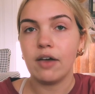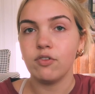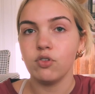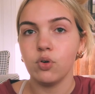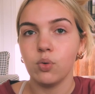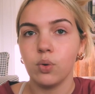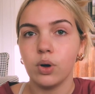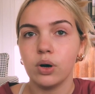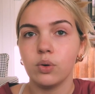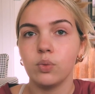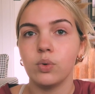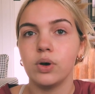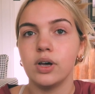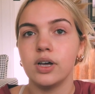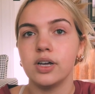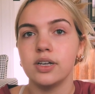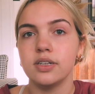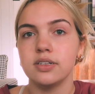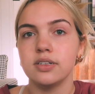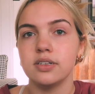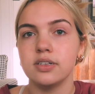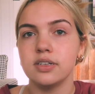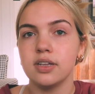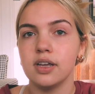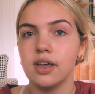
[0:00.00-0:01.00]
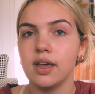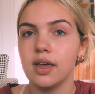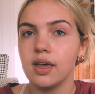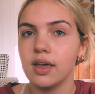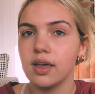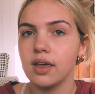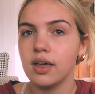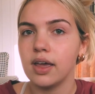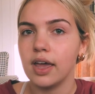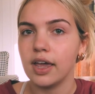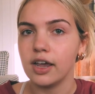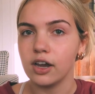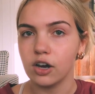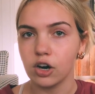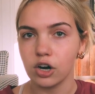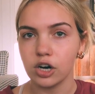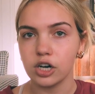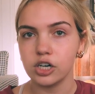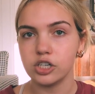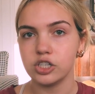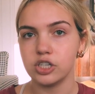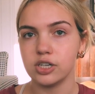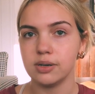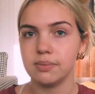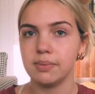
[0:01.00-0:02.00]
Everyone was
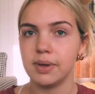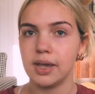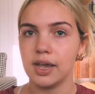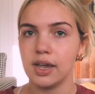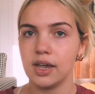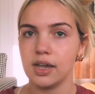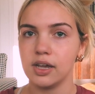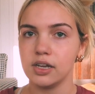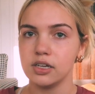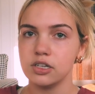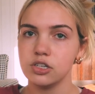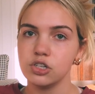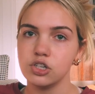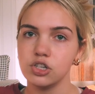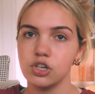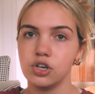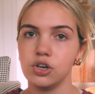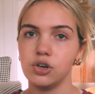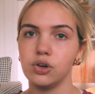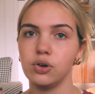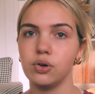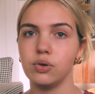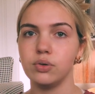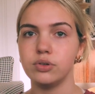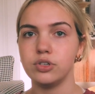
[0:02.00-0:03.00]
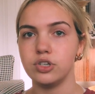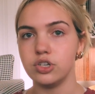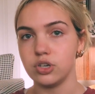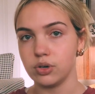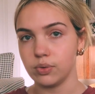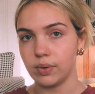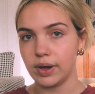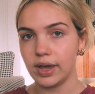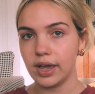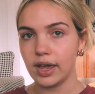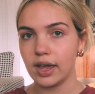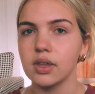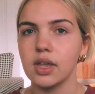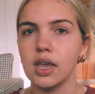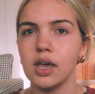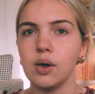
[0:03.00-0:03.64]
encouraging me to do it.